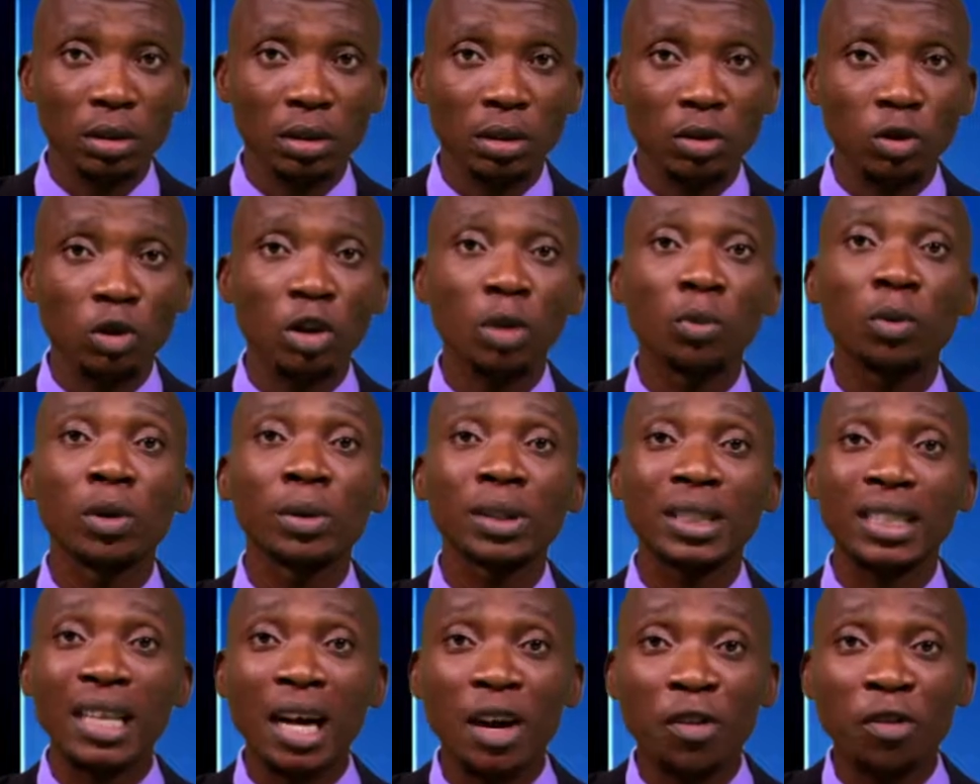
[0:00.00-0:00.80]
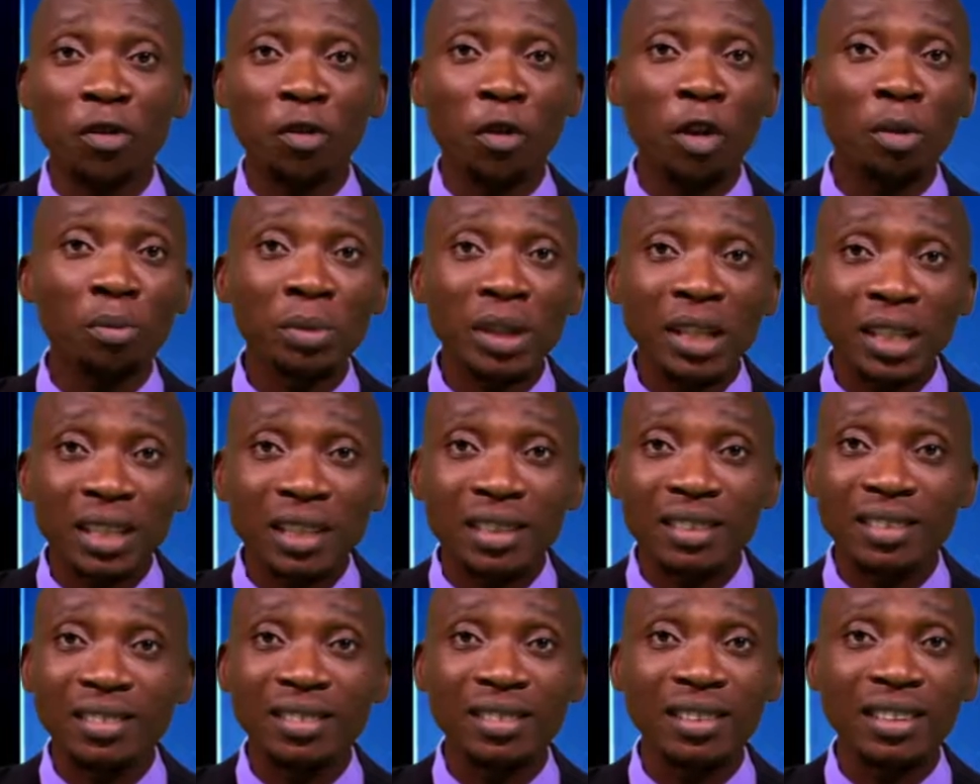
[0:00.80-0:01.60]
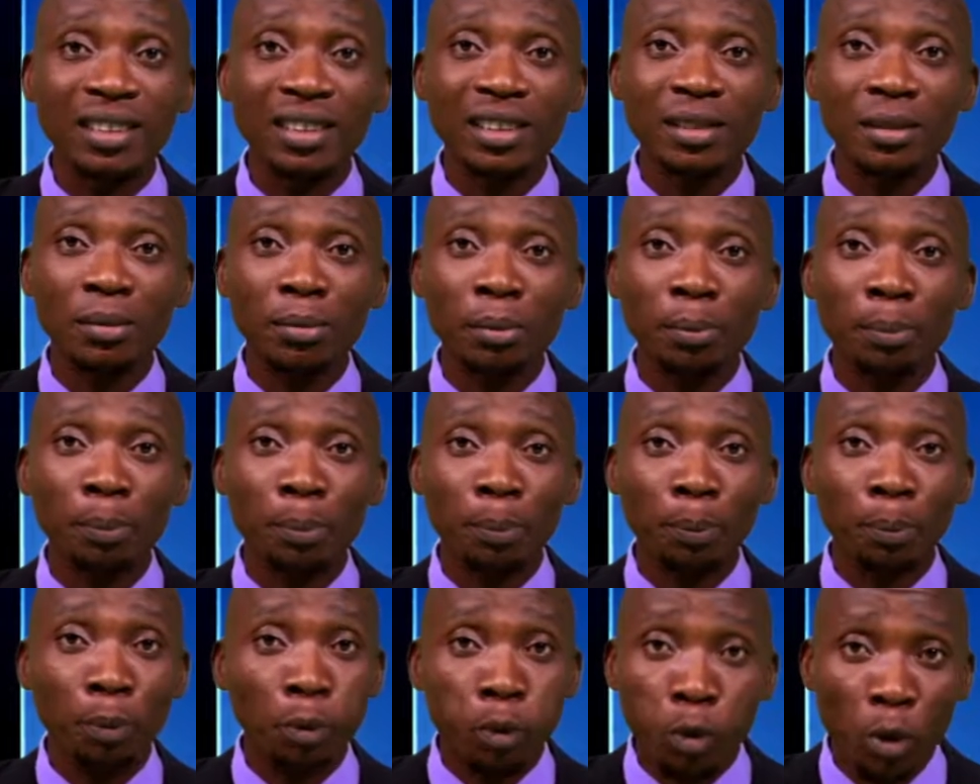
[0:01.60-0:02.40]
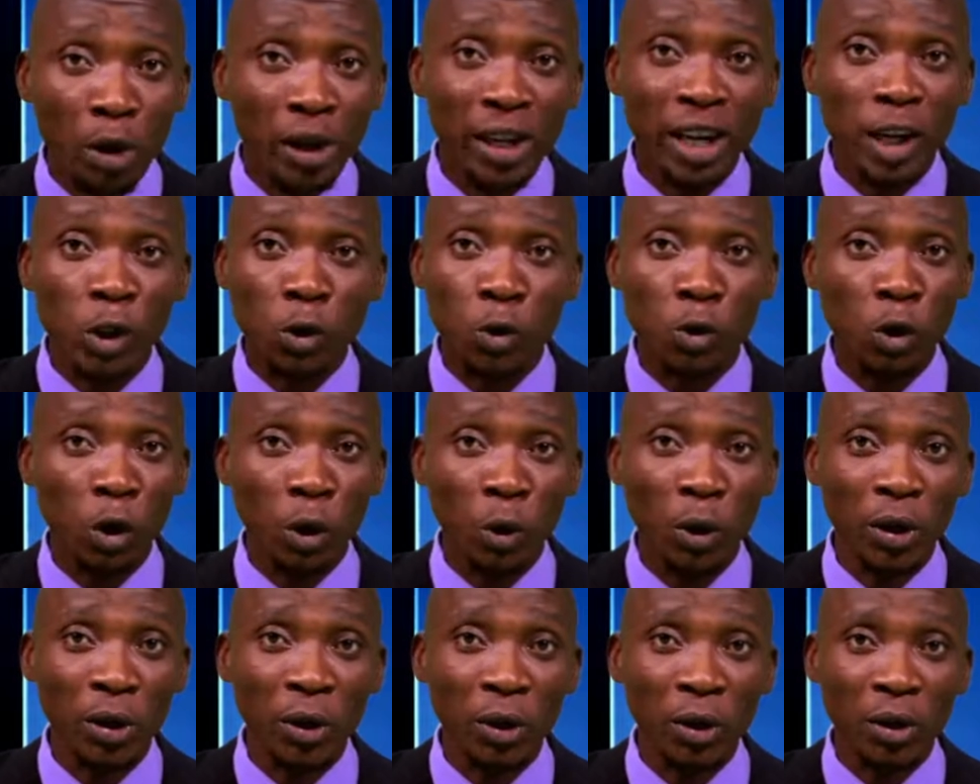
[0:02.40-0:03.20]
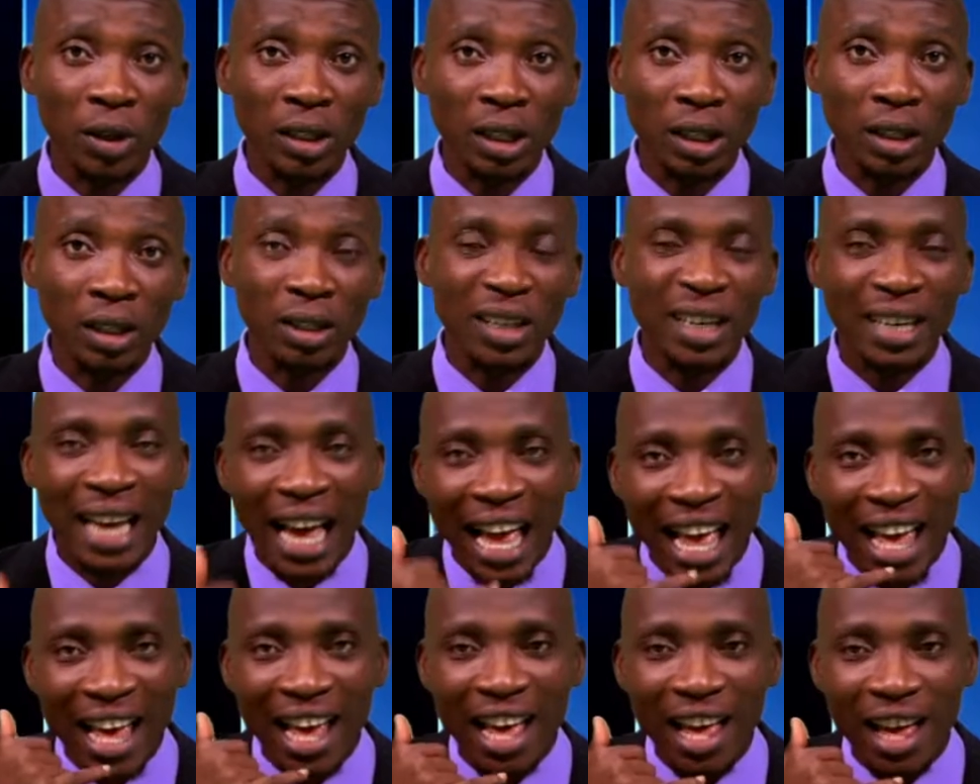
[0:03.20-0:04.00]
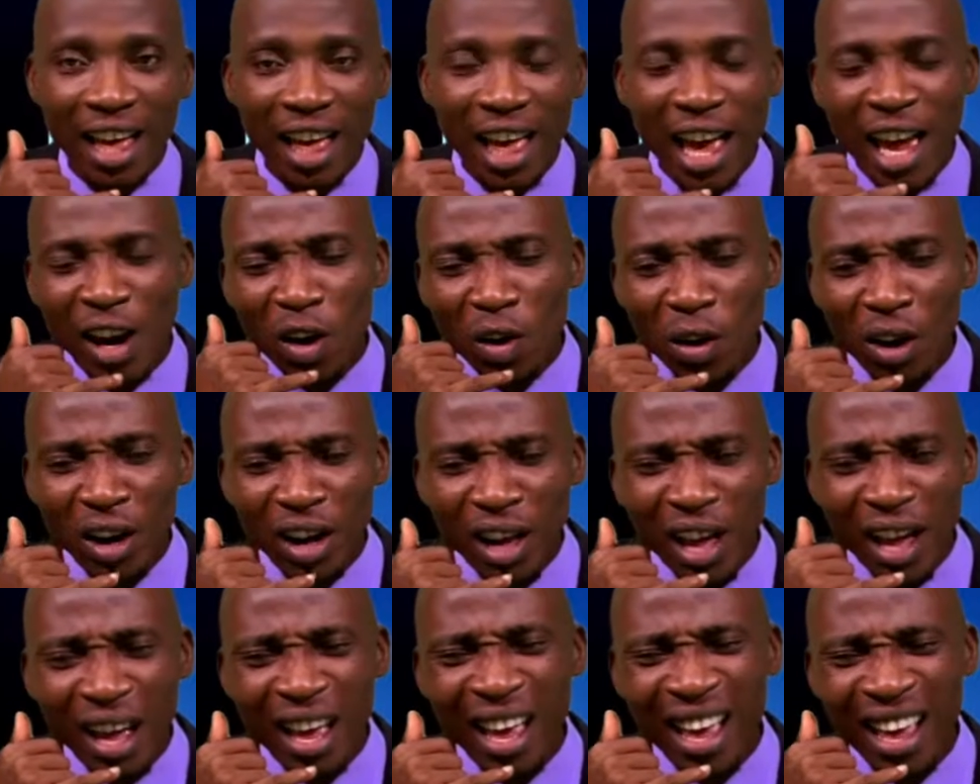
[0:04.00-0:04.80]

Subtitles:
Some will start forming poor network when you call them. They're like, hello,